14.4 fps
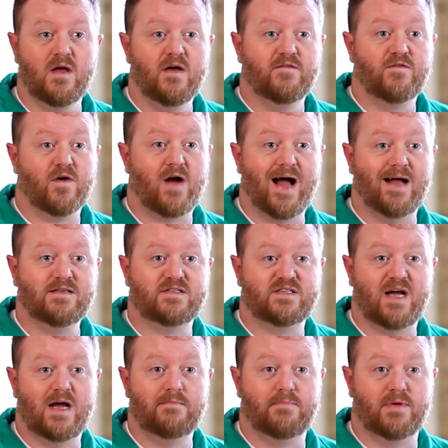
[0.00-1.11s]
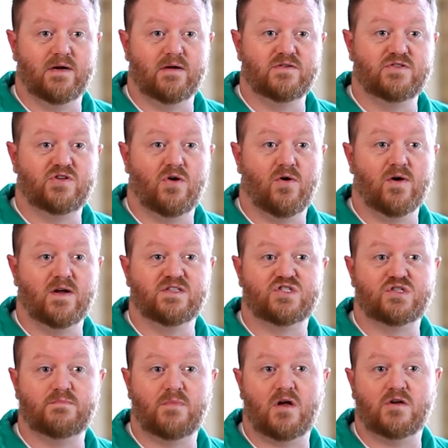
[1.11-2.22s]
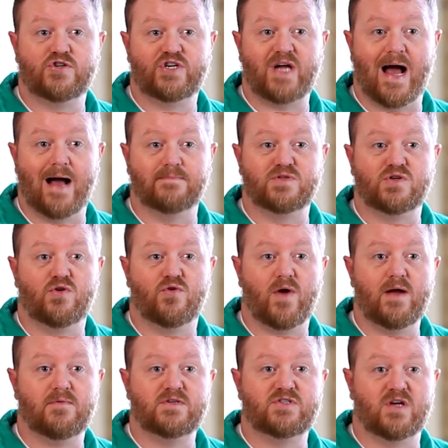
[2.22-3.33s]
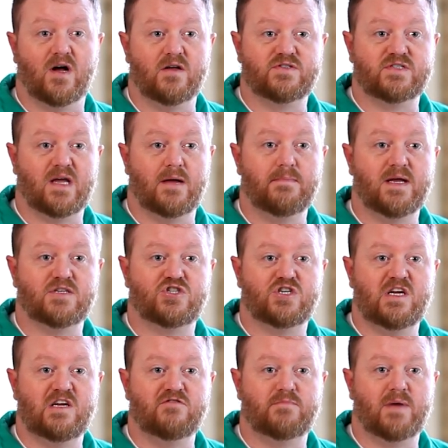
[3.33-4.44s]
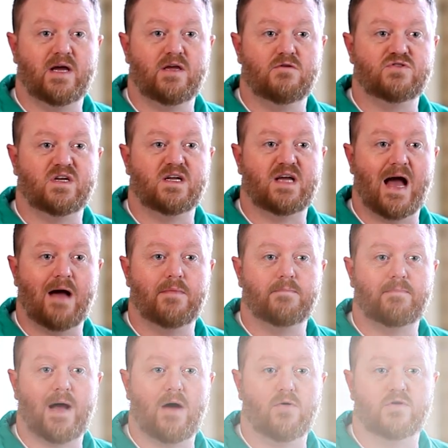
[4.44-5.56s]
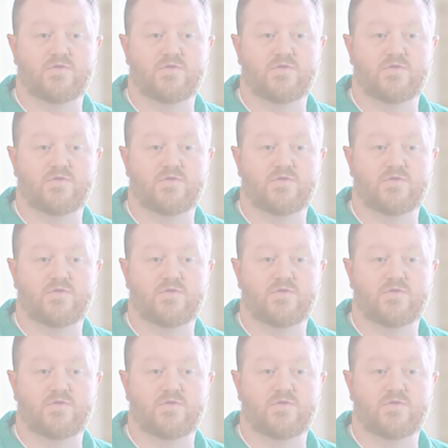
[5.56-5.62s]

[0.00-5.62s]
For on-site builds or in small shops, great results can be achieved by using common power